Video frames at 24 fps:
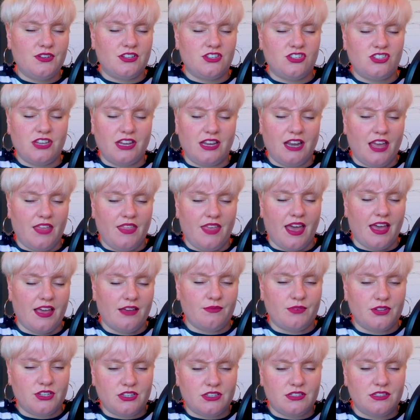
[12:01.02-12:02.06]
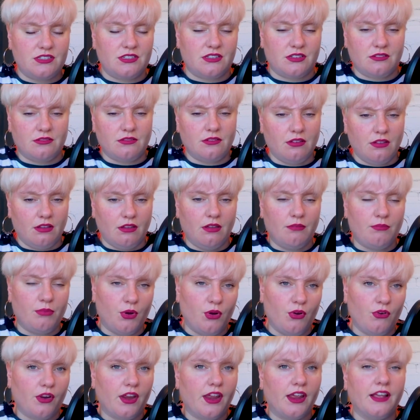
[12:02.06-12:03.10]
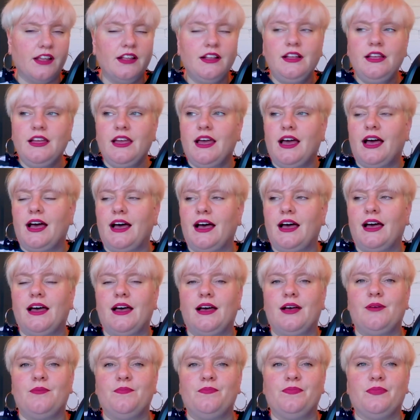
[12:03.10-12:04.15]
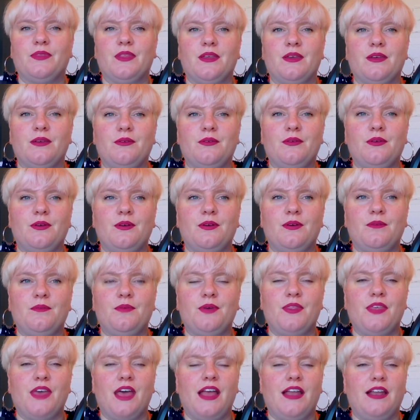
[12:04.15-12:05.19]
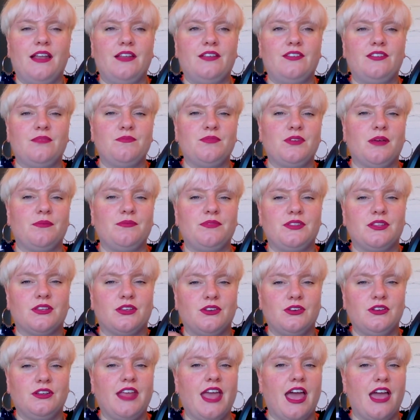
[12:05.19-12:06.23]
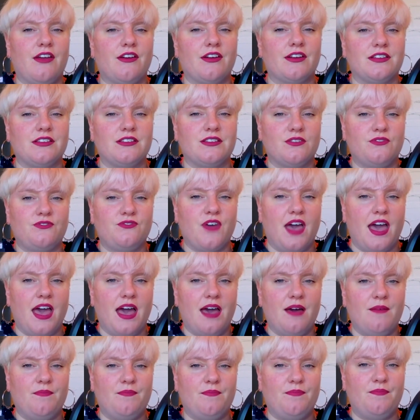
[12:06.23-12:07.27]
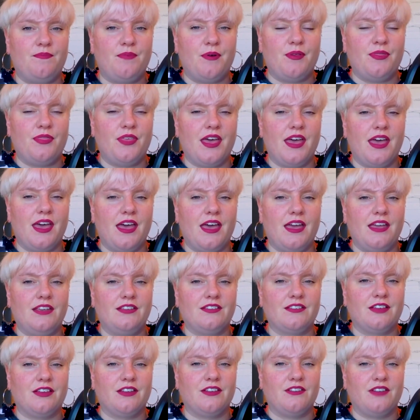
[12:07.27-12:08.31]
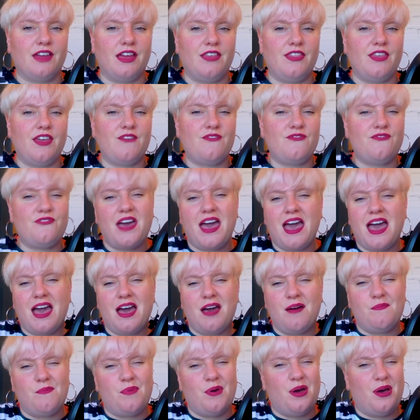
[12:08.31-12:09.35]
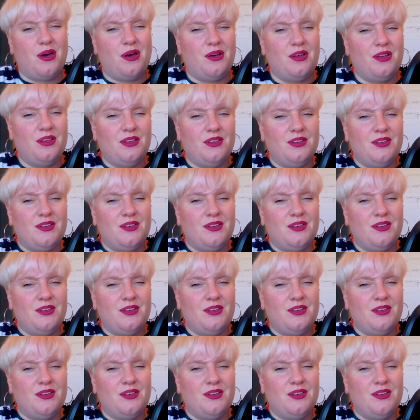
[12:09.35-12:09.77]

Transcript: and shit like that, which is, boring. But then sometimes the good characters are fat, but they're fat, but